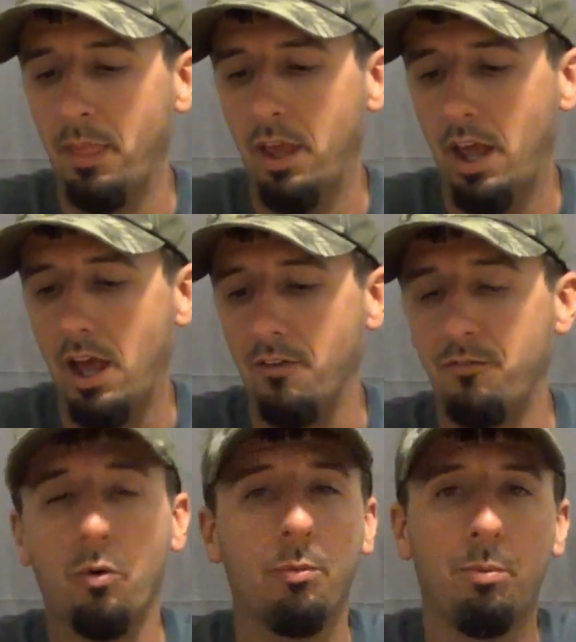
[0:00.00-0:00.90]
at
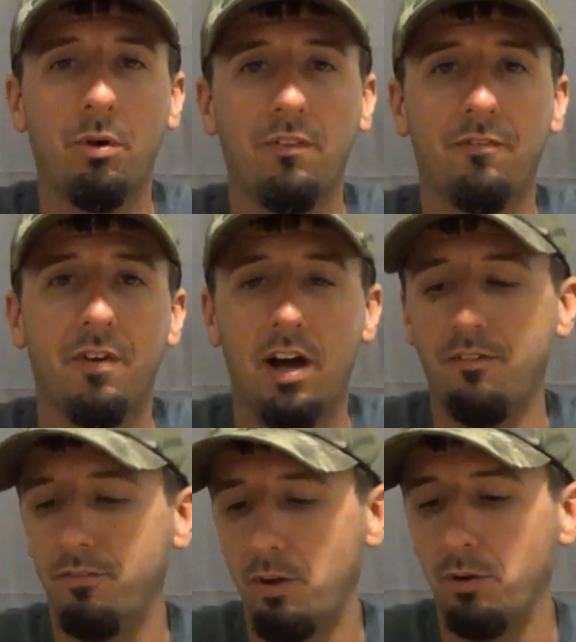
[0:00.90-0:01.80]
4.5
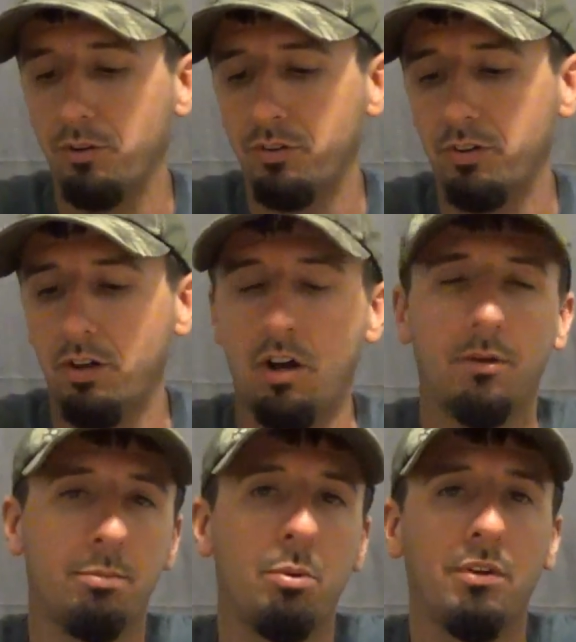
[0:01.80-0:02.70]
volts
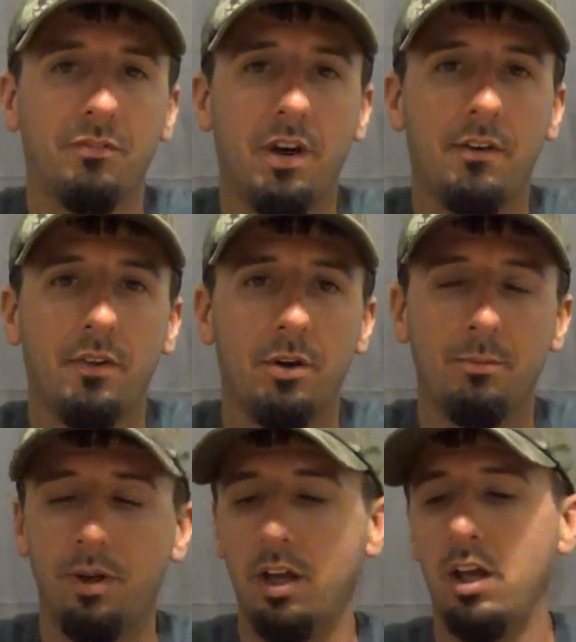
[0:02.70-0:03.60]
on 0.5 ohm.
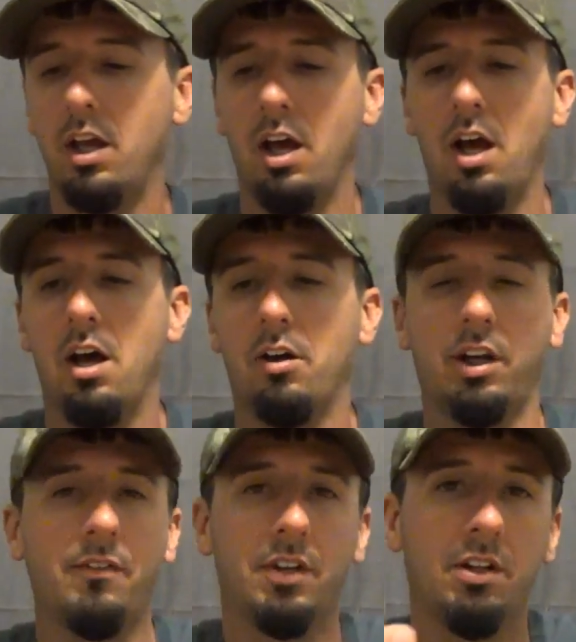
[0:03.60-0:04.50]
I'll
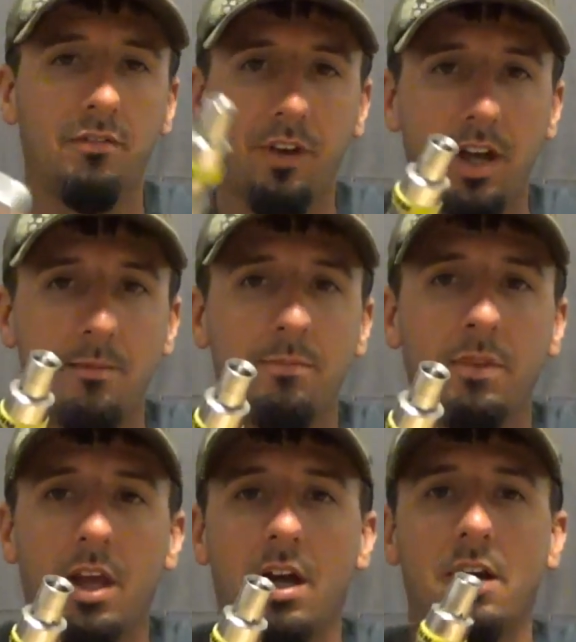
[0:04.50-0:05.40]
give it a little vape,
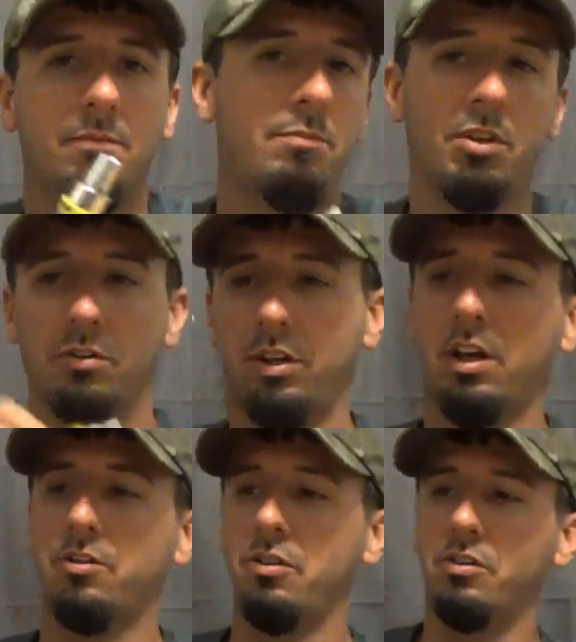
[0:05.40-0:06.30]
kind
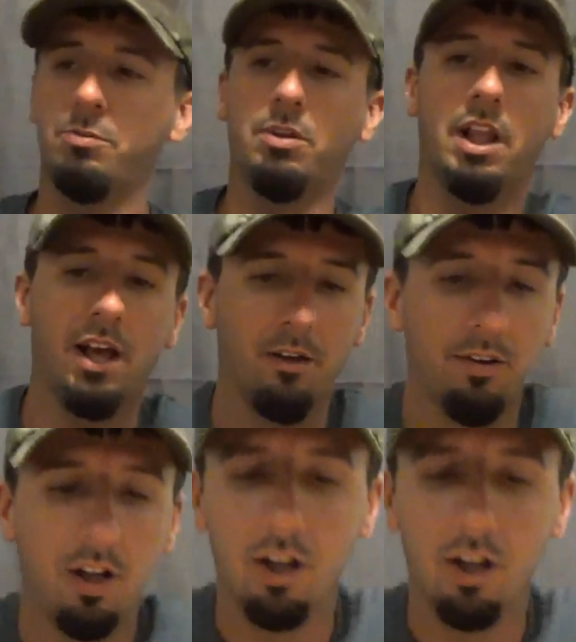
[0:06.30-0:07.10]
of show you some cloud.